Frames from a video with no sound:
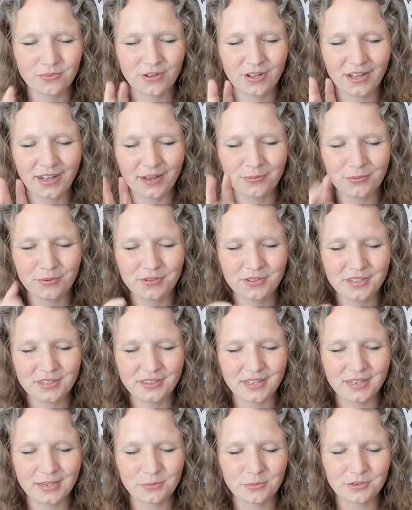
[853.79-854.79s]
i really
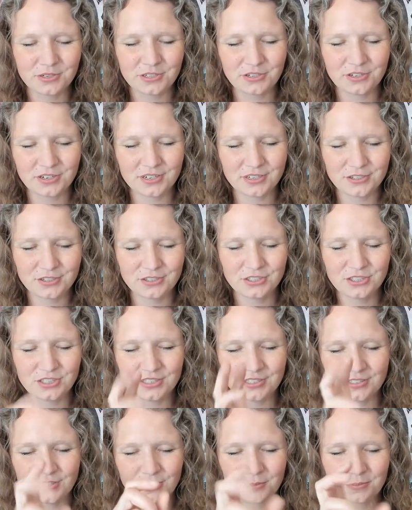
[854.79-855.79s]
like when your
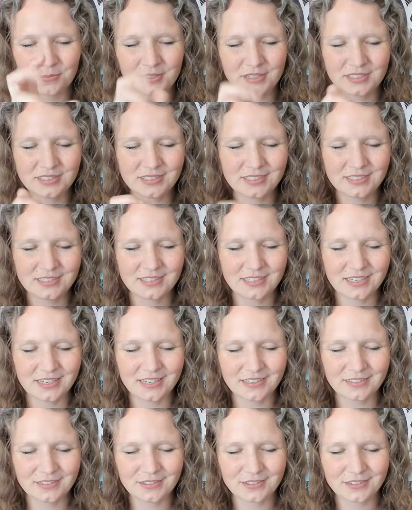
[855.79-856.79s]
energies are mixing
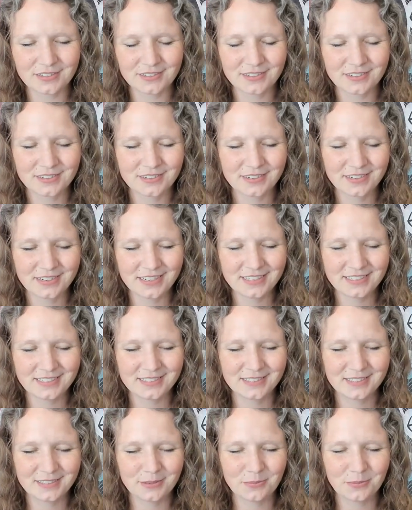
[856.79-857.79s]
together
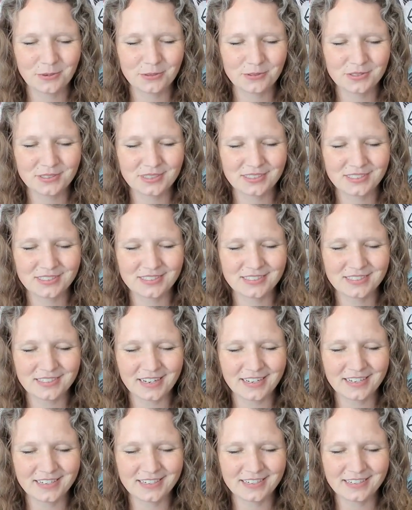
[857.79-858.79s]
it's the most
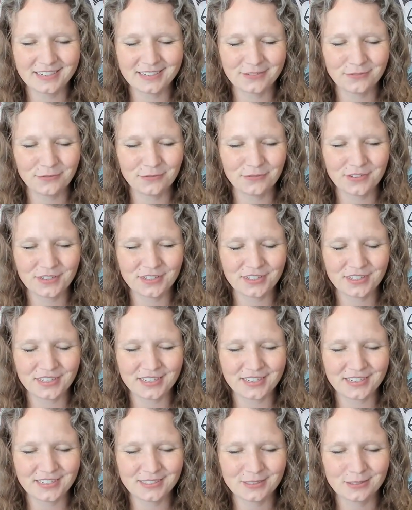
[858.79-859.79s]
exciting
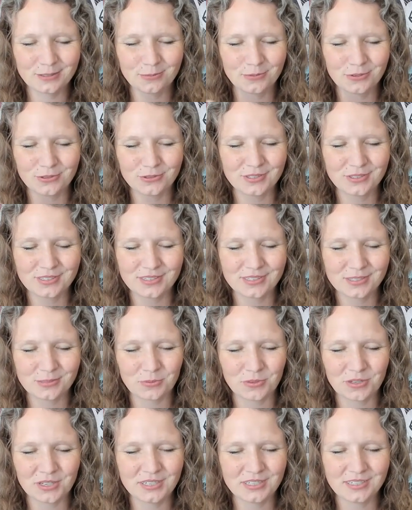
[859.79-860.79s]
feeling. It's the most
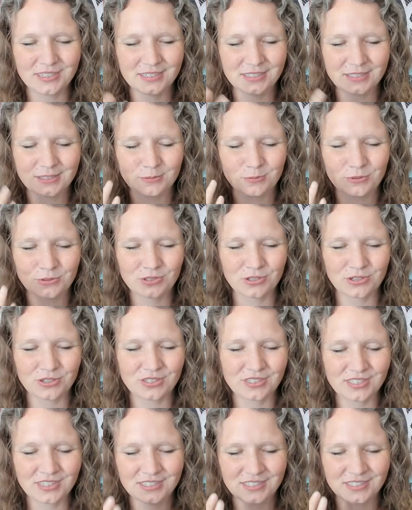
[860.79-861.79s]
splendid. It's most
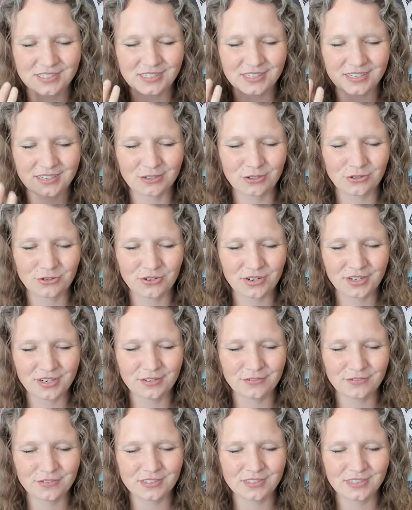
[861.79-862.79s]
artistic and
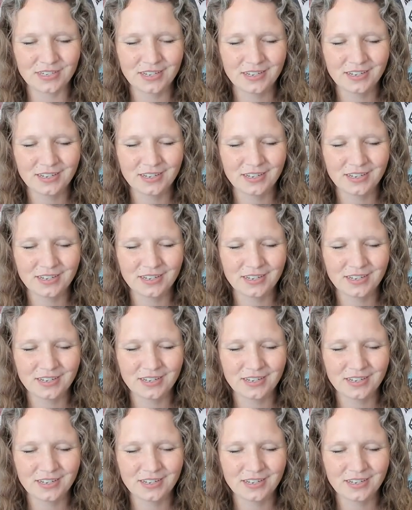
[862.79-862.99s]
creative. It's